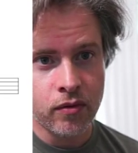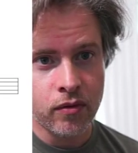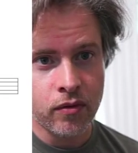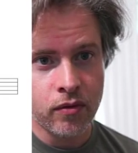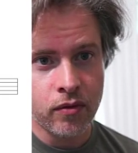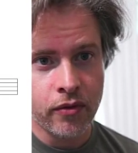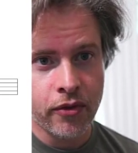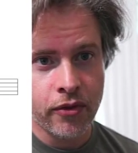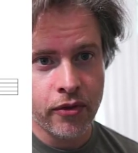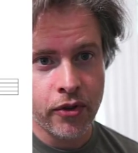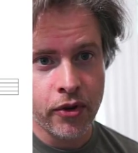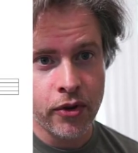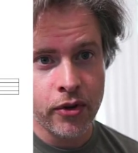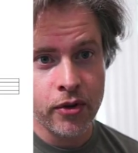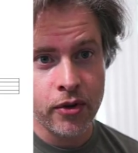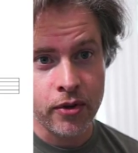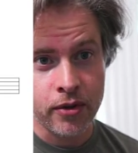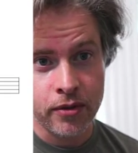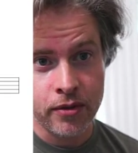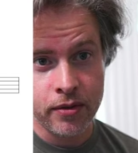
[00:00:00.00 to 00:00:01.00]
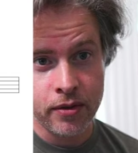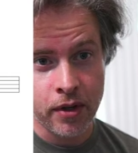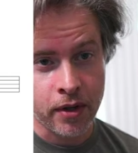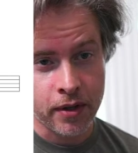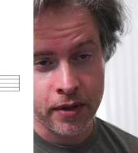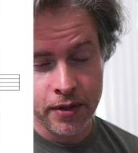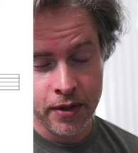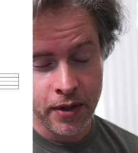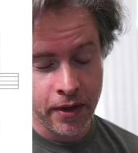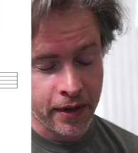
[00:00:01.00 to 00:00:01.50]
third
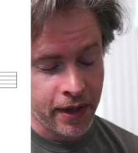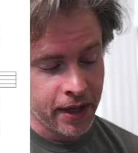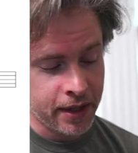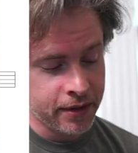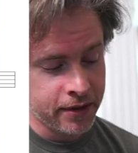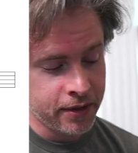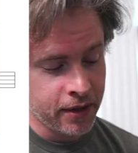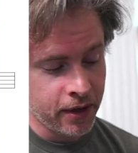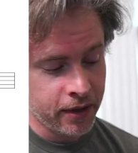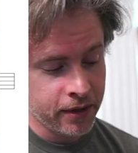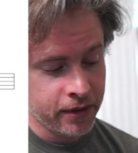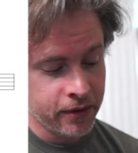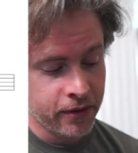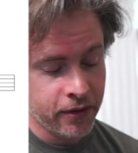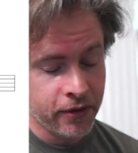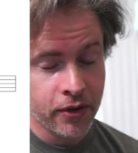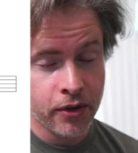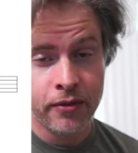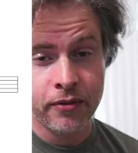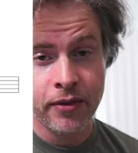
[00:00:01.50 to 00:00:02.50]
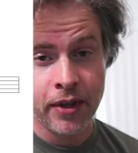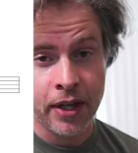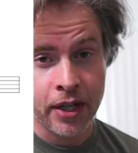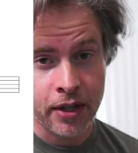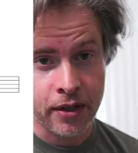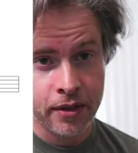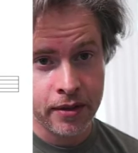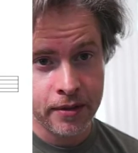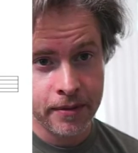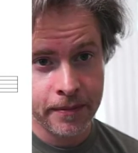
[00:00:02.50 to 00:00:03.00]
finger